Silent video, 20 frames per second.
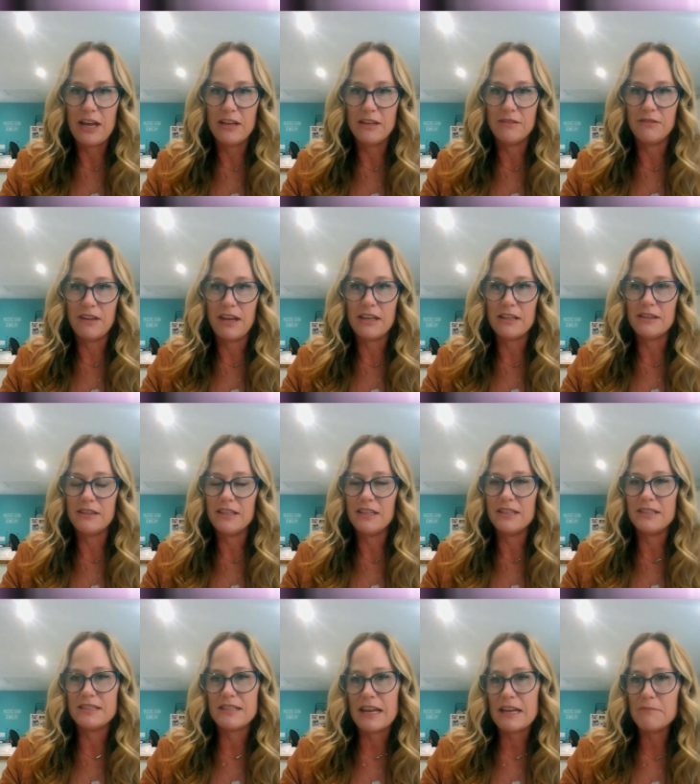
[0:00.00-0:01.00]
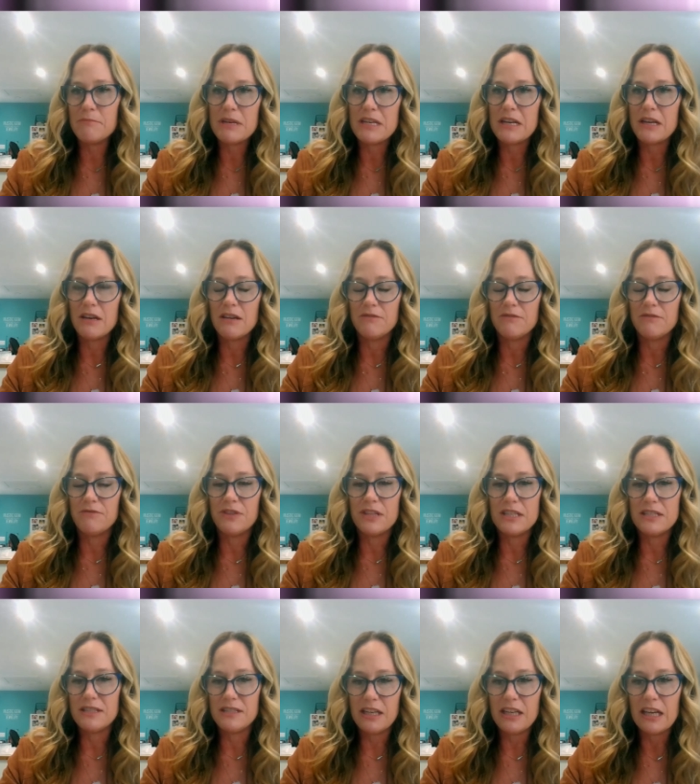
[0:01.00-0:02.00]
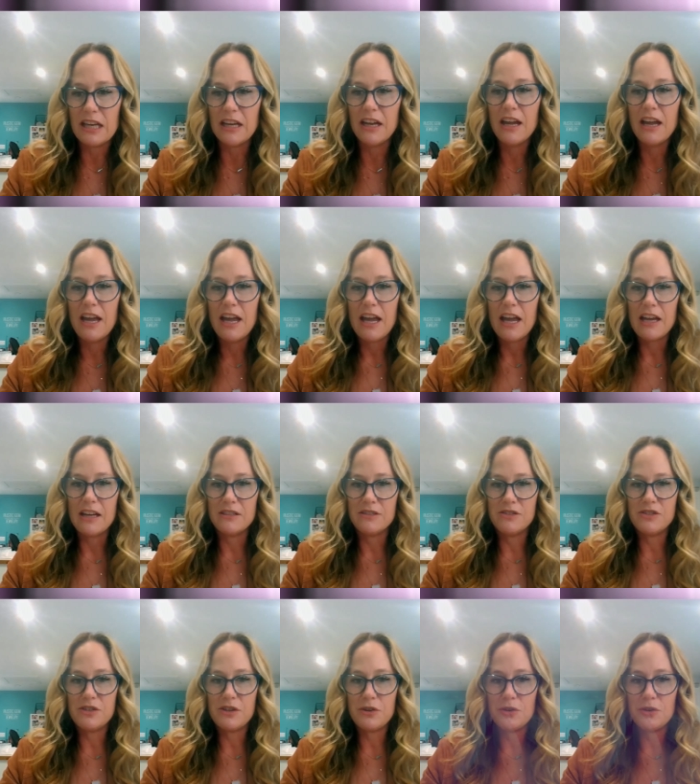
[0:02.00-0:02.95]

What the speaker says: and like the excitement of the city. And